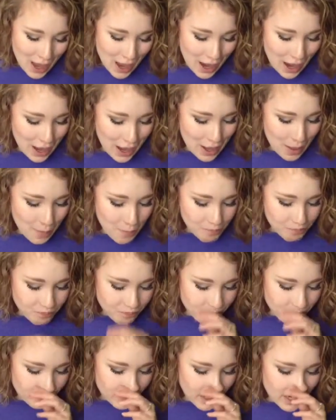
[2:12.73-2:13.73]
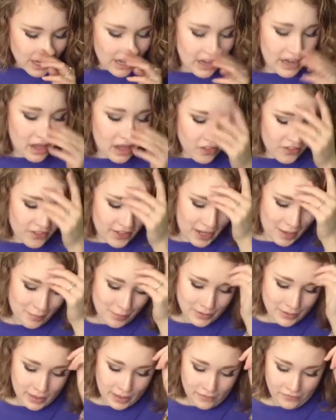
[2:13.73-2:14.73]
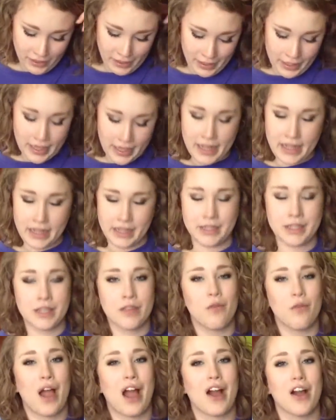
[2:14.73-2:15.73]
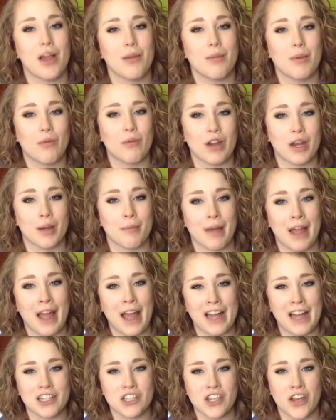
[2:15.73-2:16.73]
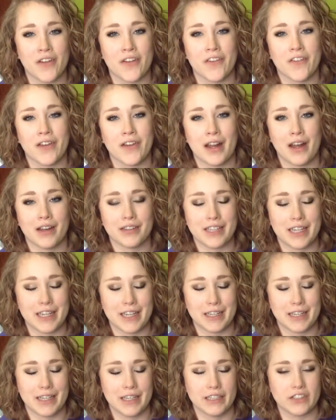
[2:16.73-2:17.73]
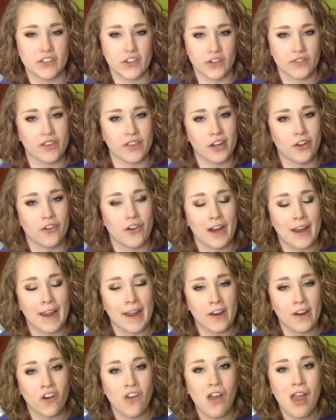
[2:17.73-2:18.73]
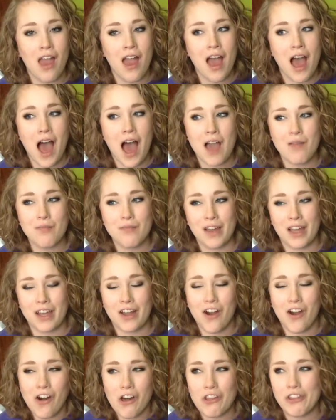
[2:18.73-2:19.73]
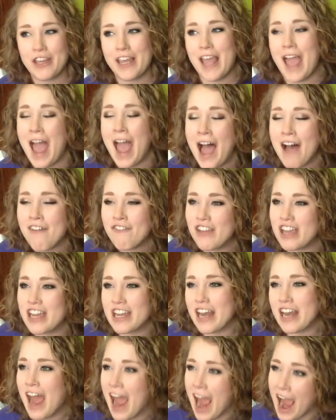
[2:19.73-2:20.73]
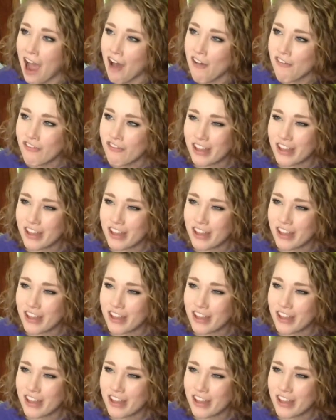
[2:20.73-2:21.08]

Um, and another thing I've been loving is how I've been wearing my eyeshadow, and I'll take insert a video right here. I, I call it the half and half,